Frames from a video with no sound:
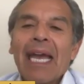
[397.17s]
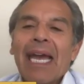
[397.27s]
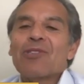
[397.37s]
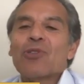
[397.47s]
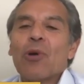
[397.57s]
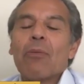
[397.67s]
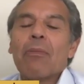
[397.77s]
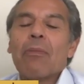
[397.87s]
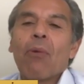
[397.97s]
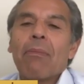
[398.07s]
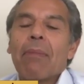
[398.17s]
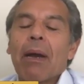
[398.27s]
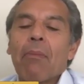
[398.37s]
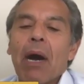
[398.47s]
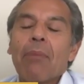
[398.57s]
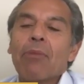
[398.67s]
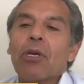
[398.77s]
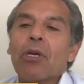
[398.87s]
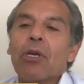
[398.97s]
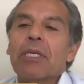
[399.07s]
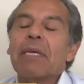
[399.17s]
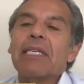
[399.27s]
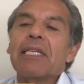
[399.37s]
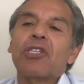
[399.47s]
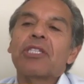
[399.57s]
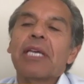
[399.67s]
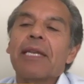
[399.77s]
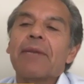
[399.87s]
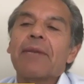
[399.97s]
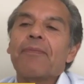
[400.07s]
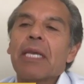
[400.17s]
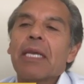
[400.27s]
And so my mom looked at me and she said,